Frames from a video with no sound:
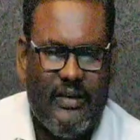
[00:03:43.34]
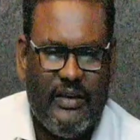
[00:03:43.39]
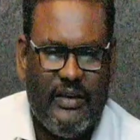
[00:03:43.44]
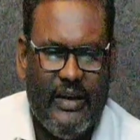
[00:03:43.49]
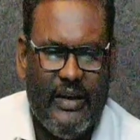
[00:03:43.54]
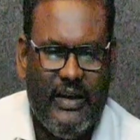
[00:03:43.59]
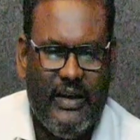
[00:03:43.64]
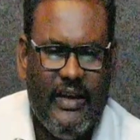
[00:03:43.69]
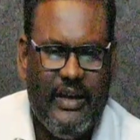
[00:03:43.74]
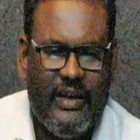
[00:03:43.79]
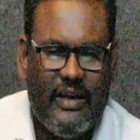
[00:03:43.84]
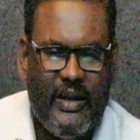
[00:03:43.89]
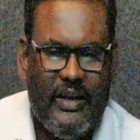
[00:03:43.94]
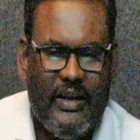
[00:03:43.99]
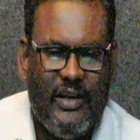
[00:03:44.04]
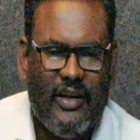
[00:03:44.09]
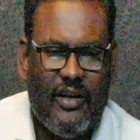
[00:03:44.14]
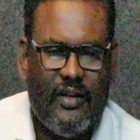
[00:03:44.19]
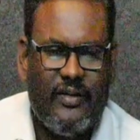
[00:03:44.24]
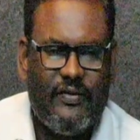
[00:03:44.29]
any
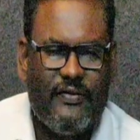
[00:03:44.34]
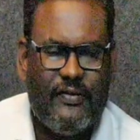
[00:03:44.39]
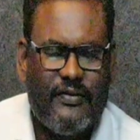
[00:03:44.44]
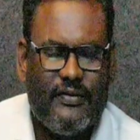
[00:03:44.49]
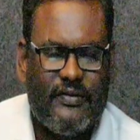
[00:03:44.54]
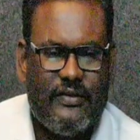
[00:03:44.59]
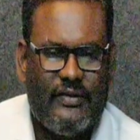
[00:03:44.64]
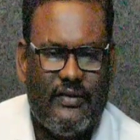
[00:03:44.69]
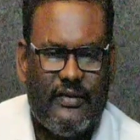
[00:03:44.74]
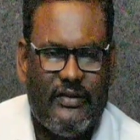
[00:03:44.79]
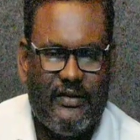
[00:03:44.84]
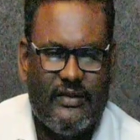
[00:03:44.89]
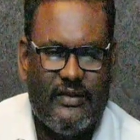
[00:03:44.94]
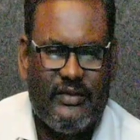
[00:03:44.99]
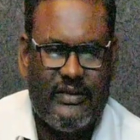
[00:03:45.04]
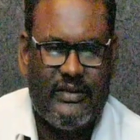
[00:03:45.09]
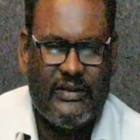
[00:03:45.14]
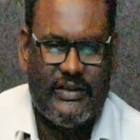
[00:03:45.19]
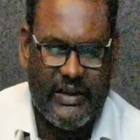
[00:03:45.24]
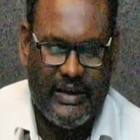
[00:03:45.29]
kind of
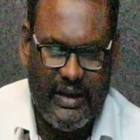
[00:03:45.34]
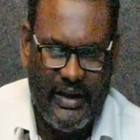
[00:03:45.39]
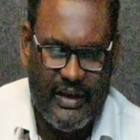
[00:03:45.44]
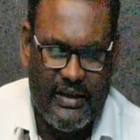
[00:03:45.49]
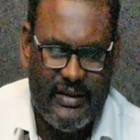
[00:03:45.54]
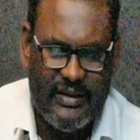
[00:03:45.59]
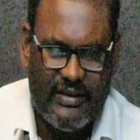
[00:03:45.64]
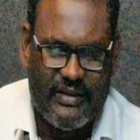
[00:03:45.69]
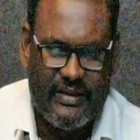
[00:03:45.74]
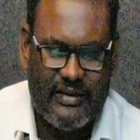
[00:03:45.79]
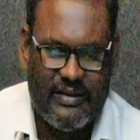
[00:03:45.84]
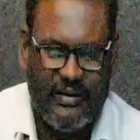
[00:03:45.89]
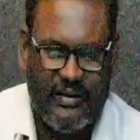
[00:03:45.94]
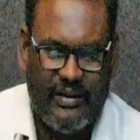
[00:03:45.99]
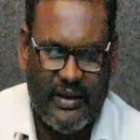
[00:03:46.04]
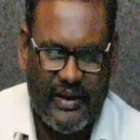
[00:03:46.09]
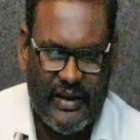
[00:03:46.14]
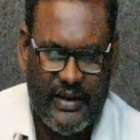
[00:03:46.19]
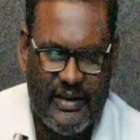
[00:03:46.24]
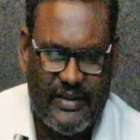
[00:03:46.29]
sentence
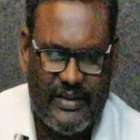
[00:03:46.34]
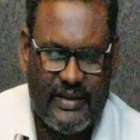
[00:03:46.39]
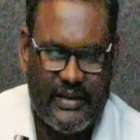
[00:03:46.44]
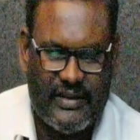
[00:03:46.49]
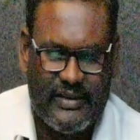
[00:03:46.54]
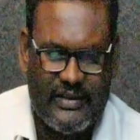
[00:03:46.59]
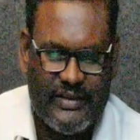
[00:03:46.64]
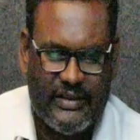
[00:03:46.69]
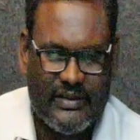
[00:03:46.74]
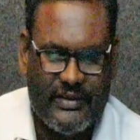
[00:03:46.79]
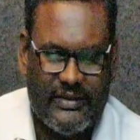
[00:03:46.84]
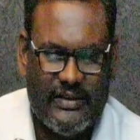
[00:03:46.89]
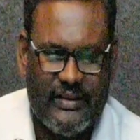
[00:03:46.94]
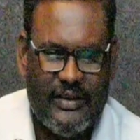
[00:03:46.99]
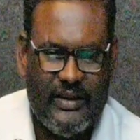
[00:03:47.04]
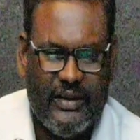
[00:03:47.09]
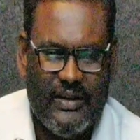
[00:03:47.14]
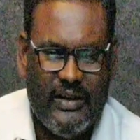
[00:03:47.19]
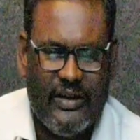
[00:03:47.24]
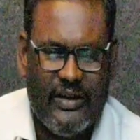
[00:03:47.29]
or instruction,
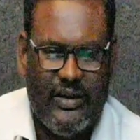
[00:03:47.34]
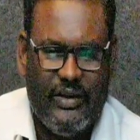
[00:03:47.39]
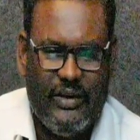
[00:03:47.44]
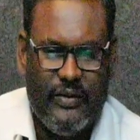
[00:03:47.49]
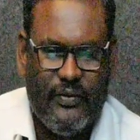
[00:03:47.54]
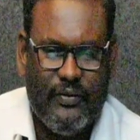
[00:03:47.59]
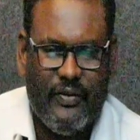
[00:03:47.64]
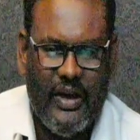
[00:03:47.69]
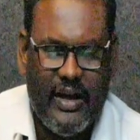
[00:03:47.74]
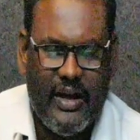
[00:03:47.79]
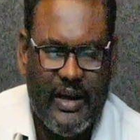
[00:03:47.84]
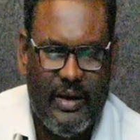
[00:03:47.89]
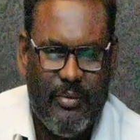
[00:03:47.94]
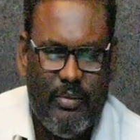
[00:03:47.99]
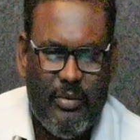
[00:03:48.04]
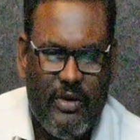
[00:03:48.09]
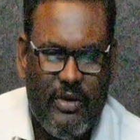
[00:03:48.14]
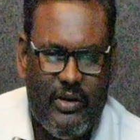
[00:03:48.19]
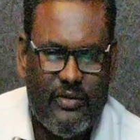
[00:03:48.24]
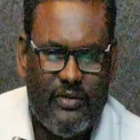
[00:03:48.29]
we are
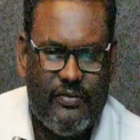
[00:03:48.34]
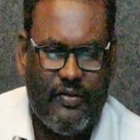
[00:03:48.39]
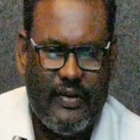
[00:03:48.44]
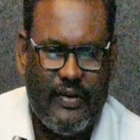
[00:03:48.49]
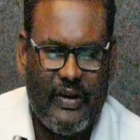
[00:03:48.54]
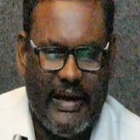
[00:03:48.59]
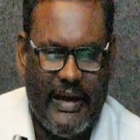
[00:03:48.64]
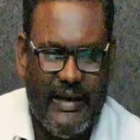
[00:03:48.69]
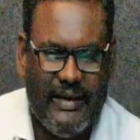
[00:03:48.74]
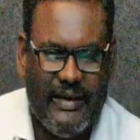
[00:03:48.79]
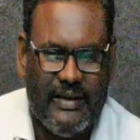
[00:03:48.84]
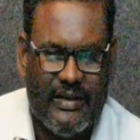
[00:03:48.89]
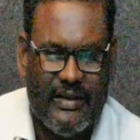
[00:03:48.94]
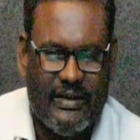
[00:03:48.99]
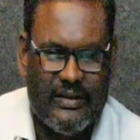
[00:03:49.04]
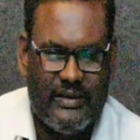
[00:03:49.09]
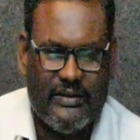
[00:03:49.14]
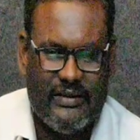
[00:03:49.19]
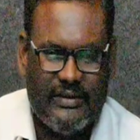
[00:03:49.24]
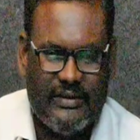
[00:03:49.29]
able to find
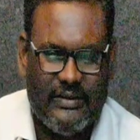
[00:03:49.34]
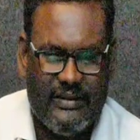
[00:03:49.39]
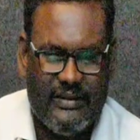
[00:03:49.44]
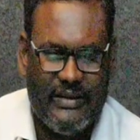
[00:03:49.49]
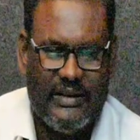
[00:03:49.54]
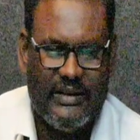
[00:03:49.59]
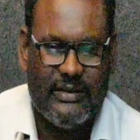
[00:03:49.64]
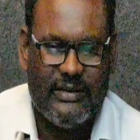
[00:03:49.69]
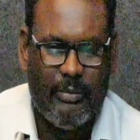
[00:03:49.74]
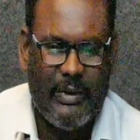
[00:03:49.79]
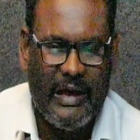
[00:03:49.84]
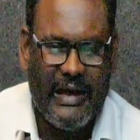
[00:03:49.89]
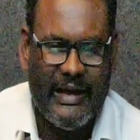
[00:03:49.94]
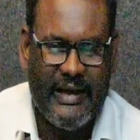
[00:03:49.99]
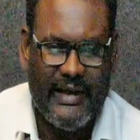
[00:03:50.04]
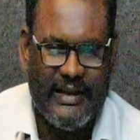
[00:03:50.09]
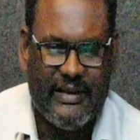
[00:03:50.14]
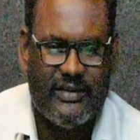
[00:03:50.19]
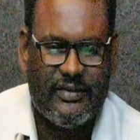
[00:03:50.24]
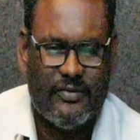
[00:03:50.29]
the
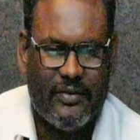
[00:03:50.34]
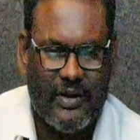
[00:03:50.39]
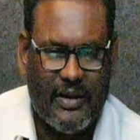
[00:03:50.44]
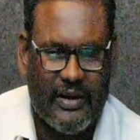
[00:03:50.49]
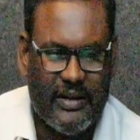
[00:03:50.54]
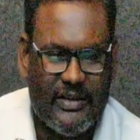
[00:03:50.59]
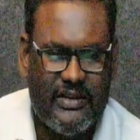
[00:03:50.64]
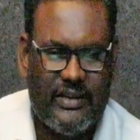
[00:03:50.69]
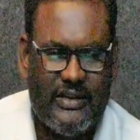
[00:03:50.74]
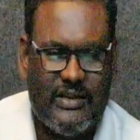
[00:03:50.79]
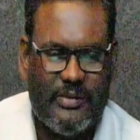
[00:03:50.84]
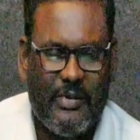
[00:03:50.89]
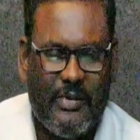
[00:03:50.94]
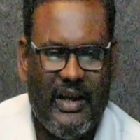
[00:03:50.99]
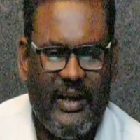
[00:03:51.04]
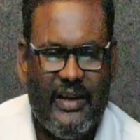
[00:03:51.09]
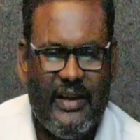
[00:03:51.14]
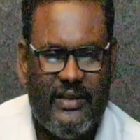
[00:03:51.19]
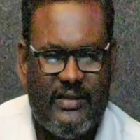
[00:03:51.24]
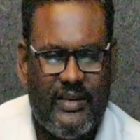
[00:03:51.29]
semantics. What is the
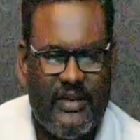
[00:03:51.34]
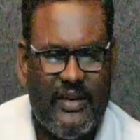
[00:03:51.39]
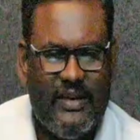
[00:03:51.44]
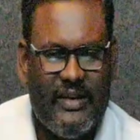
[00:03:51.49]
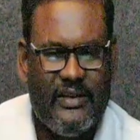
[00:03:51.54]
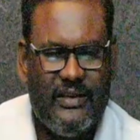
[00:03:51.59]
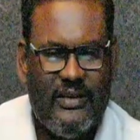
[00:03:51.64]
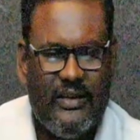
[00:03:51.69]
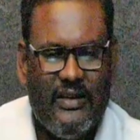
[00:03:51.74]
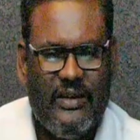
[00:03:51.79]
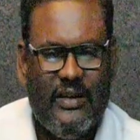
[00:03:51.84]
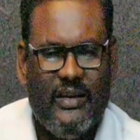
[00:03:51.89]
semantics here?